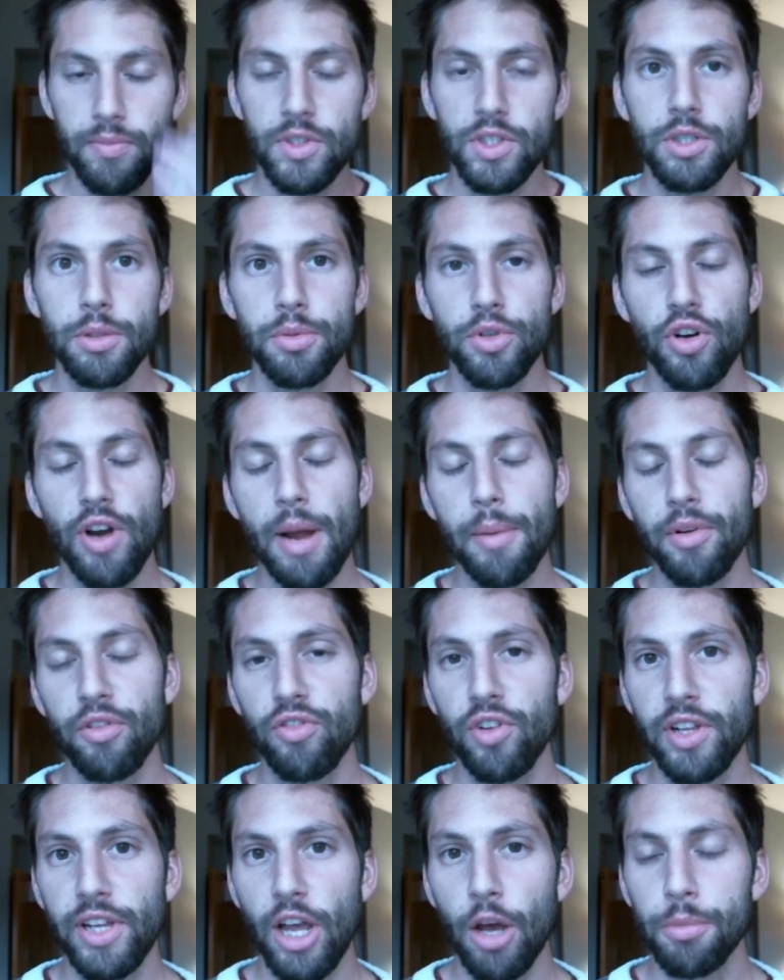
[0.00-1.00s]
Subscribing
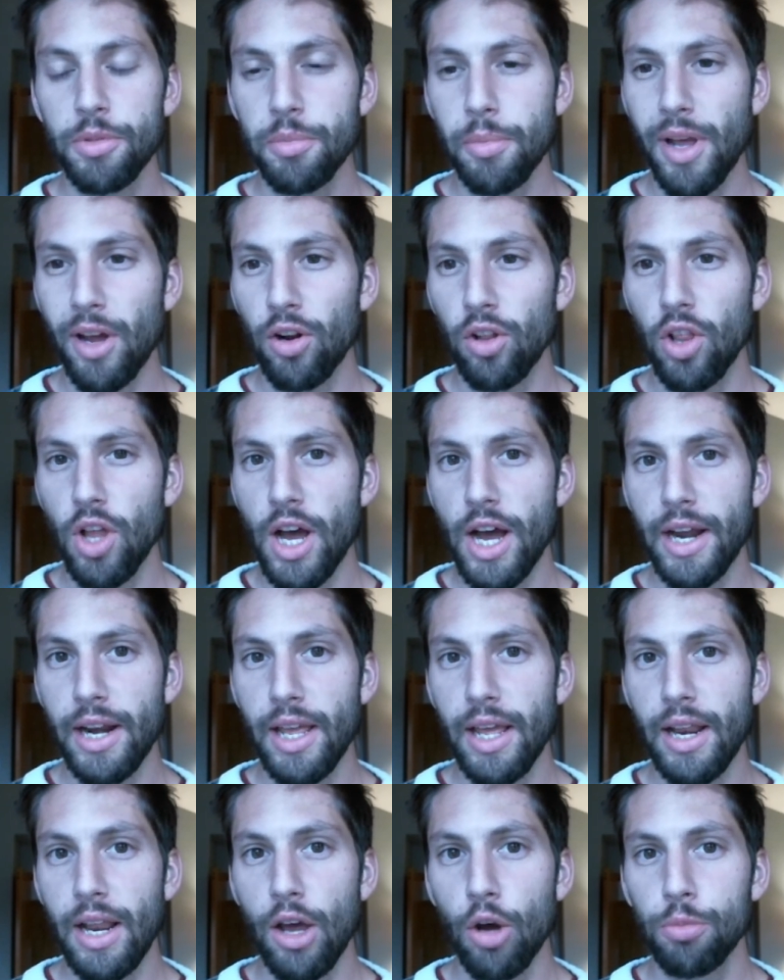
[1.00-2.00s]
really helps me out a lot
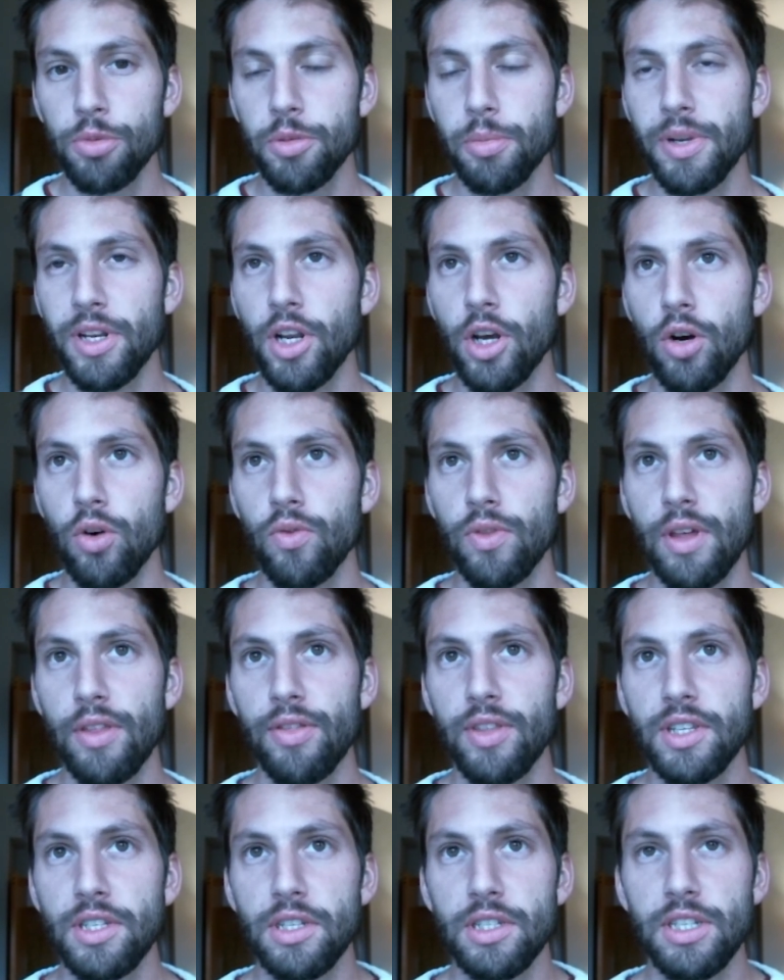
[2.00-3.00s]
and helps me know
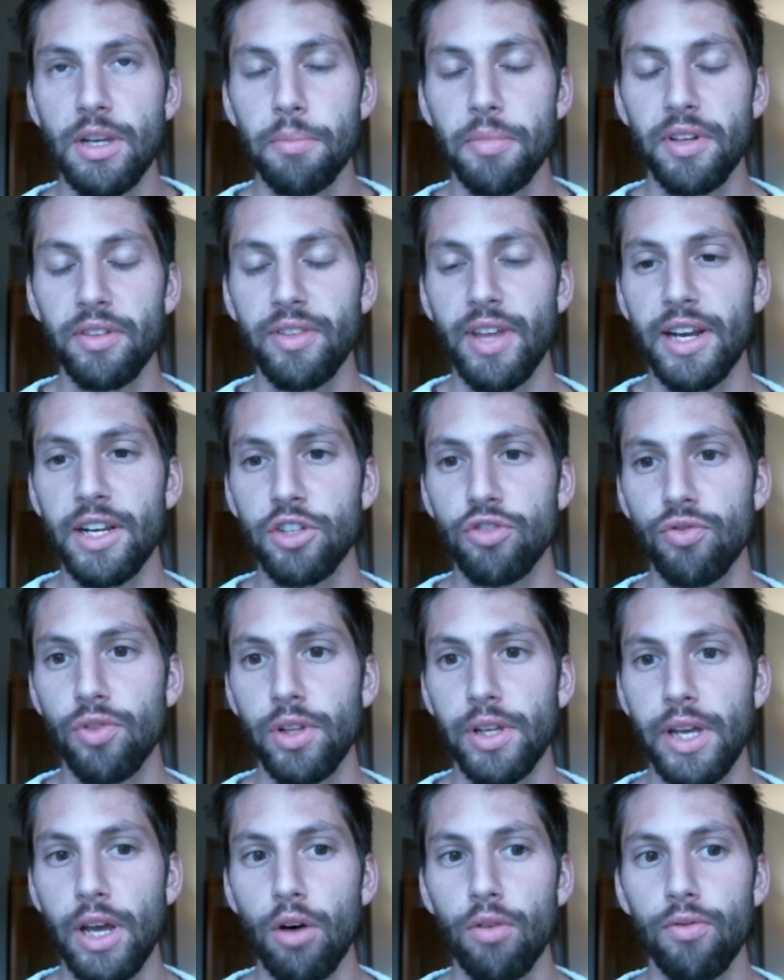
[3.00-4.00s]
that this is something that is
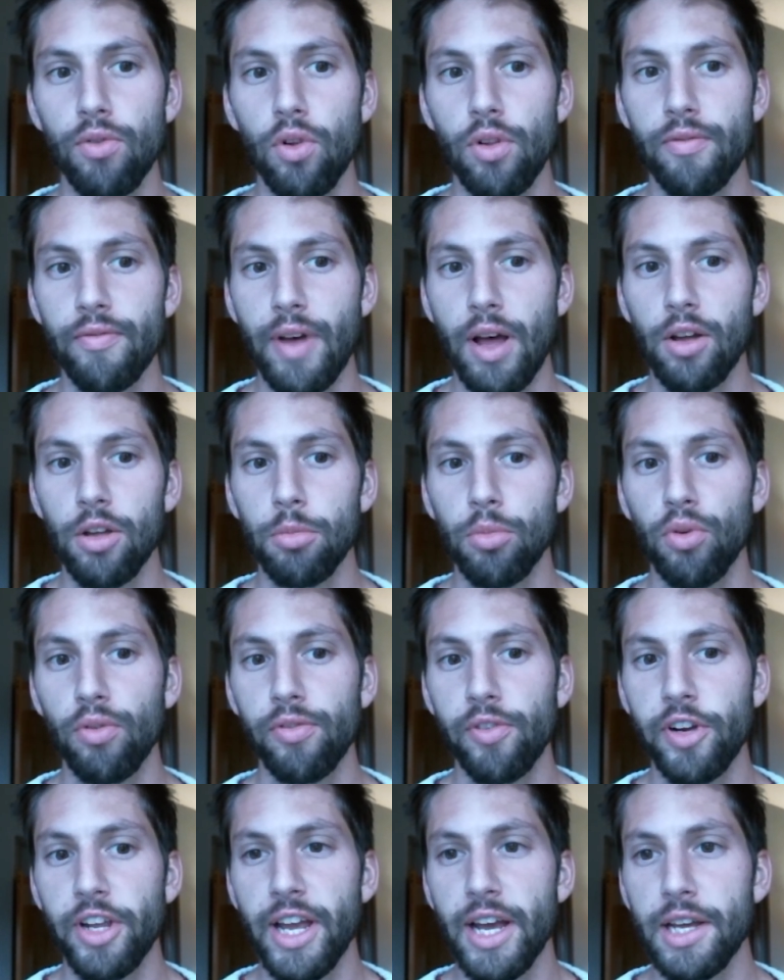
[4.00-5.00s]
really helpful and valuable
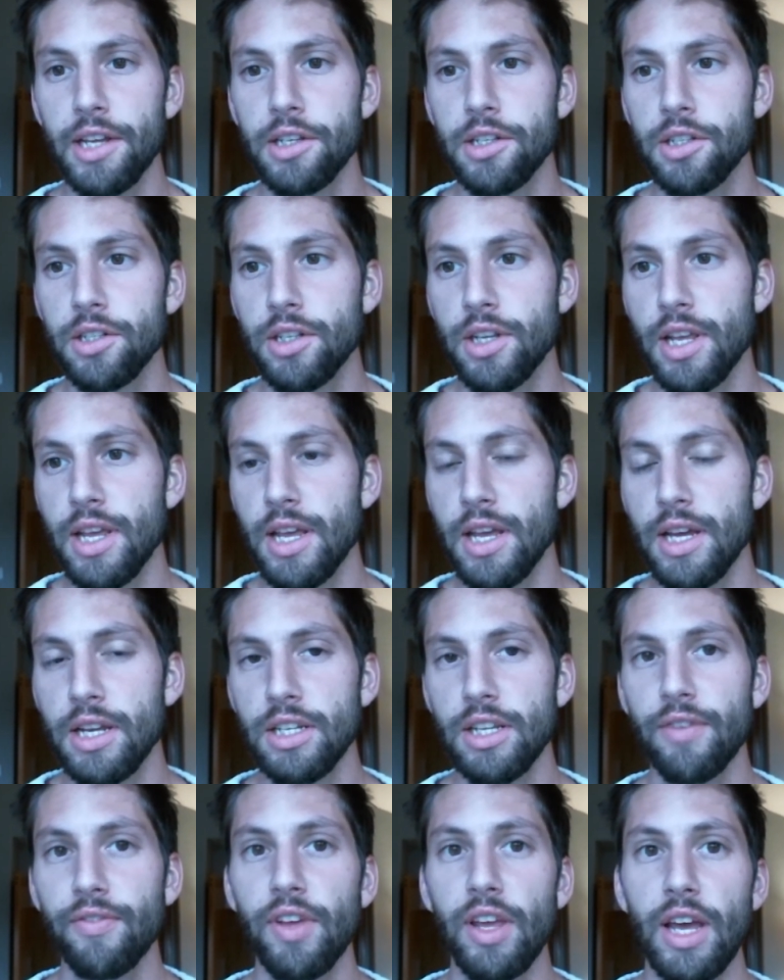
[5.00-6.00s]
for you guys. And
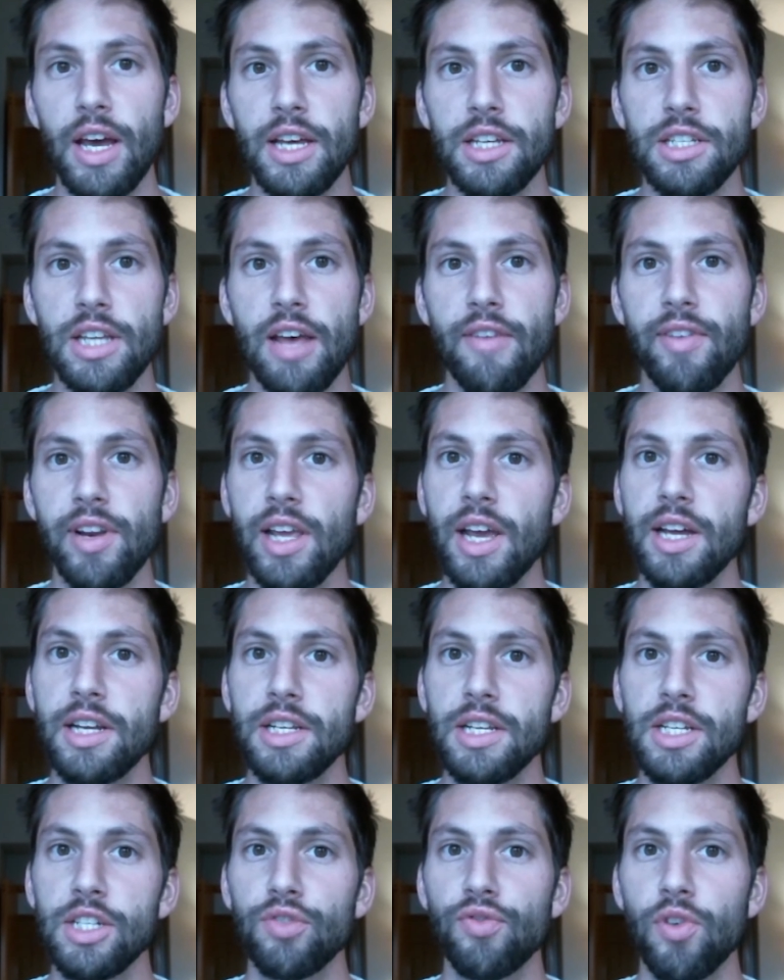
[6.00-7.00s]
if you guys have any
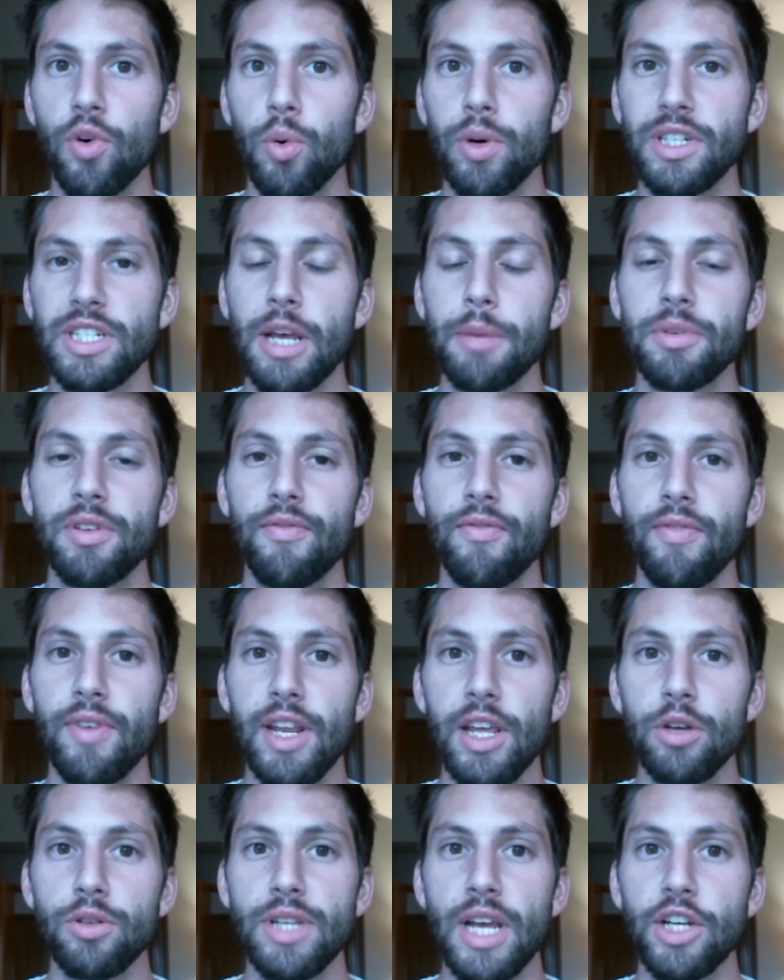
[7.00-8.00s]
ideas for what types of
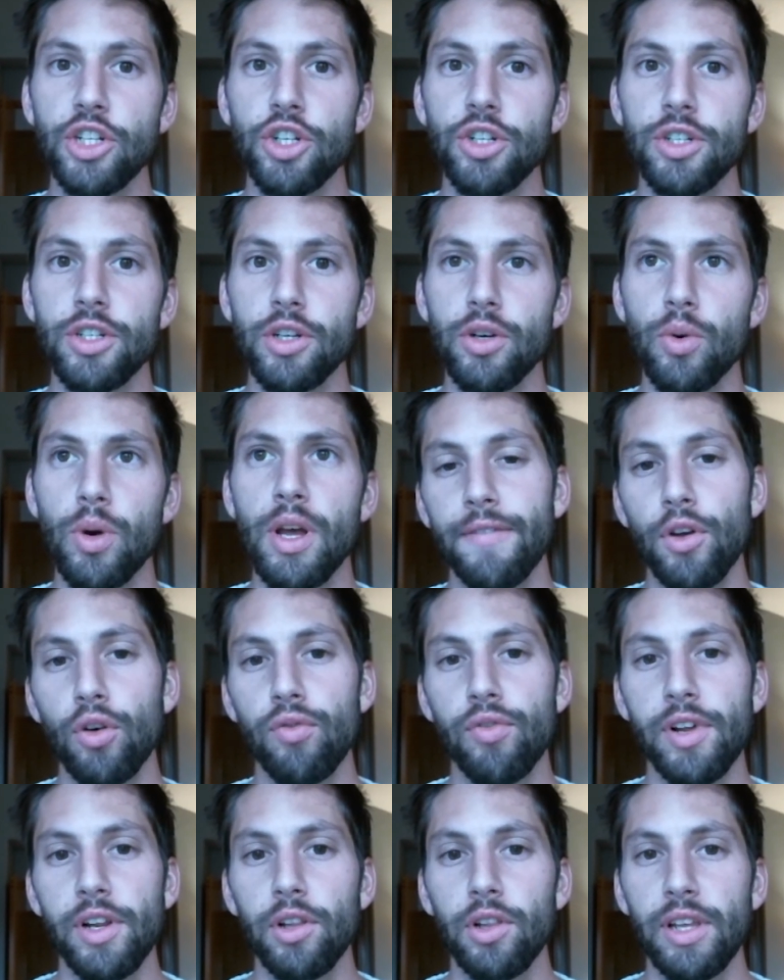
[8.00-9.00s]
videos I should do, feel
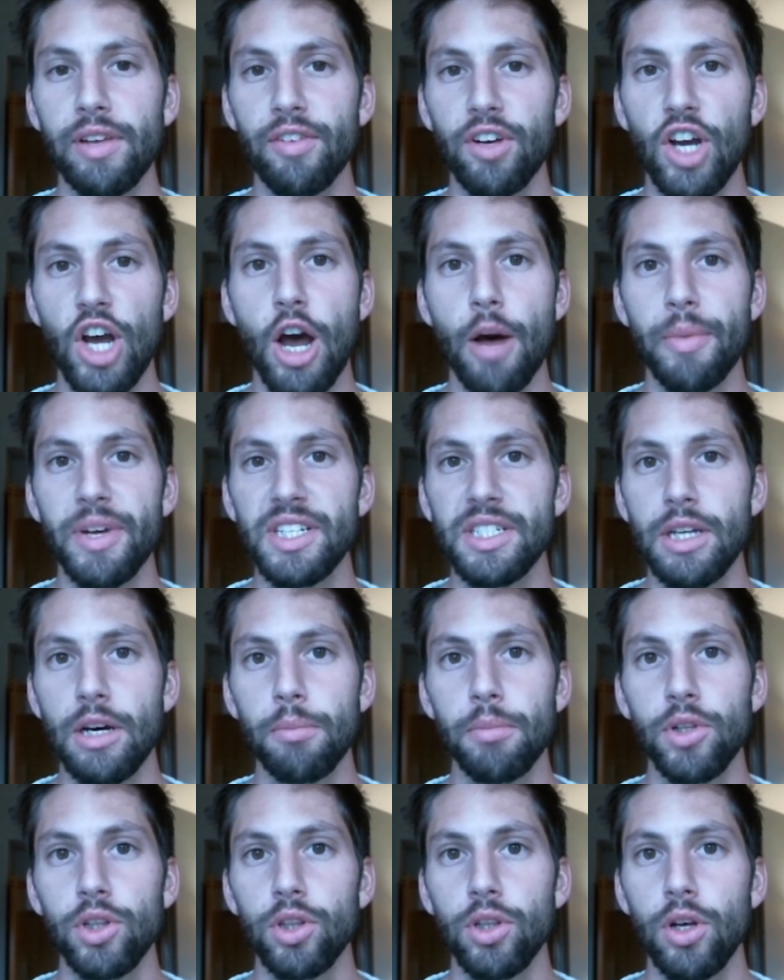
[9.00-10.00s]
free to leave a comment
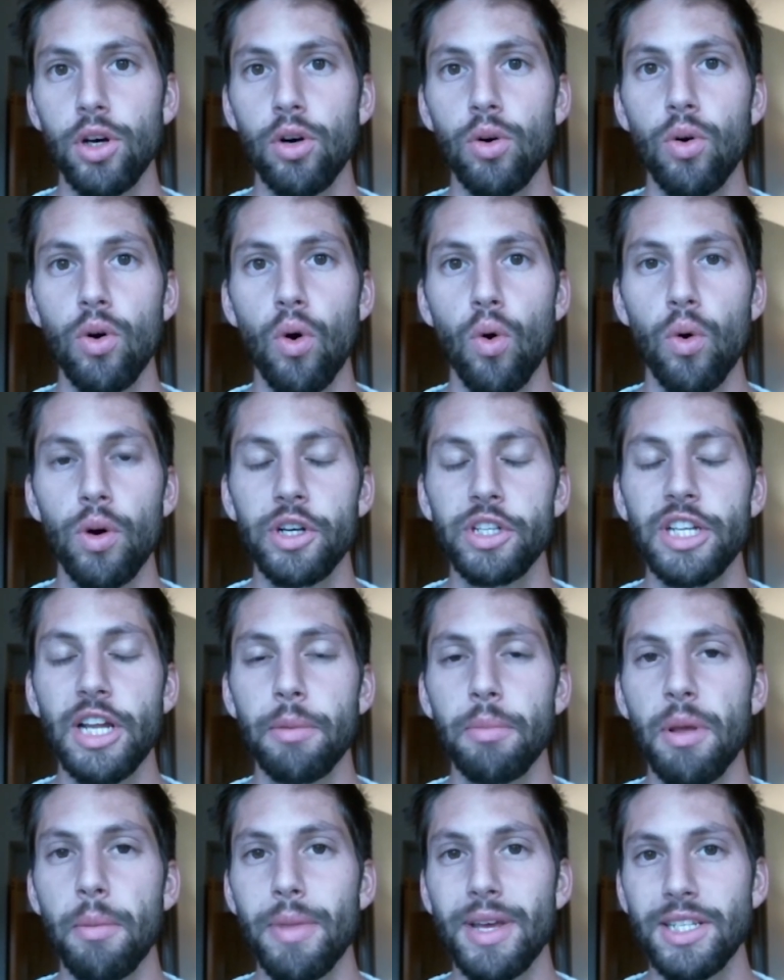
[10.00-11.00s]
down below or
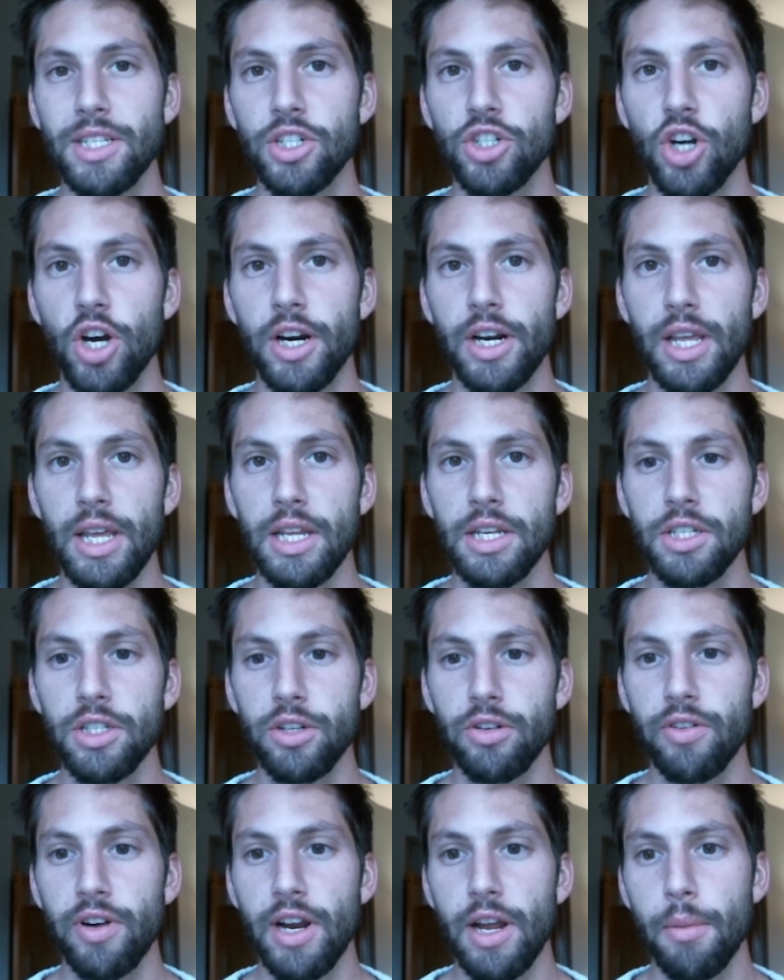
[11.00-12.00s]
send me a message on
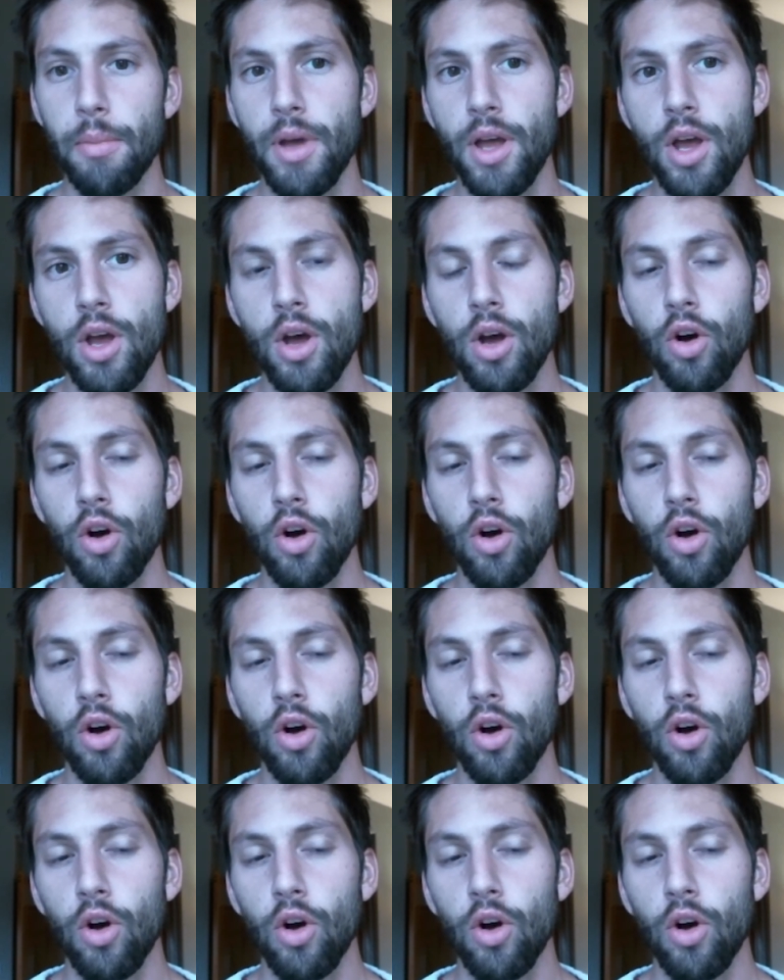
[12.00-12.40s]
Instagram.